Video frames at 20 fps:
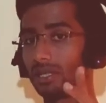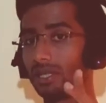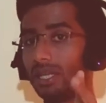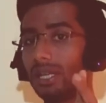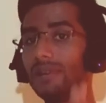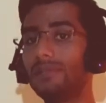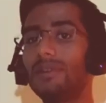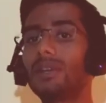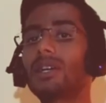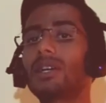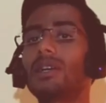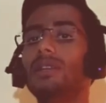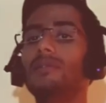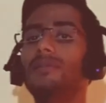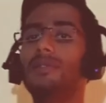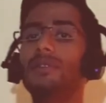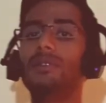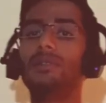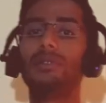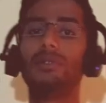never be
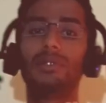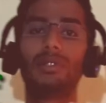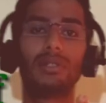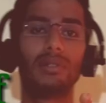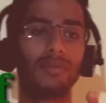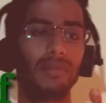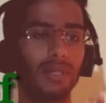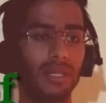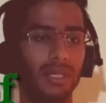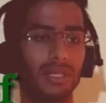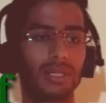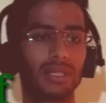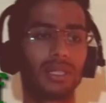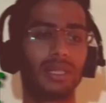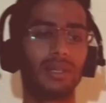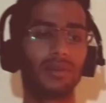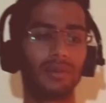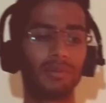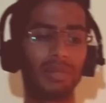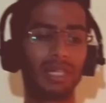confused
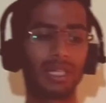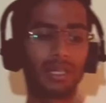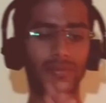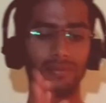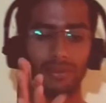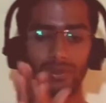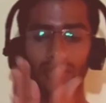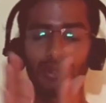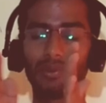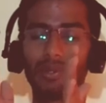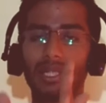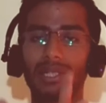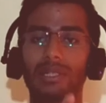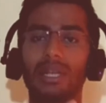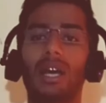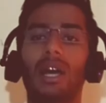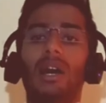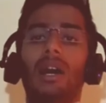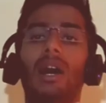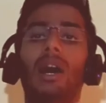
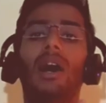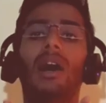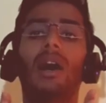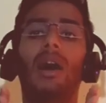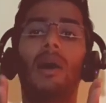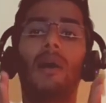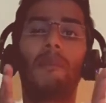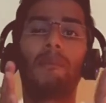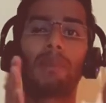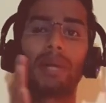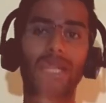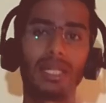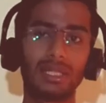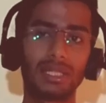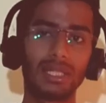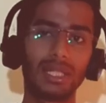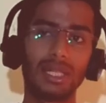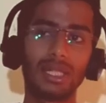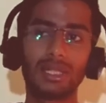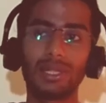with
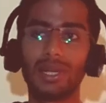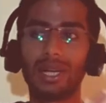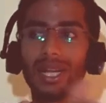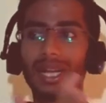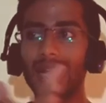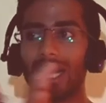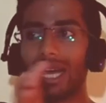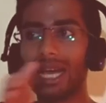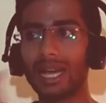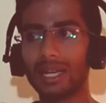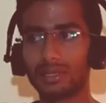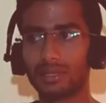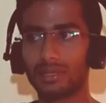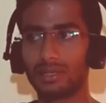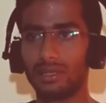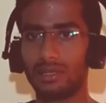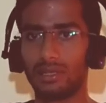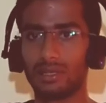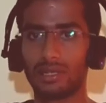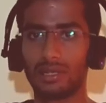pronunciation and
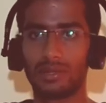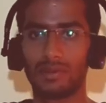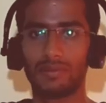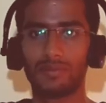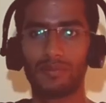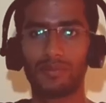accent.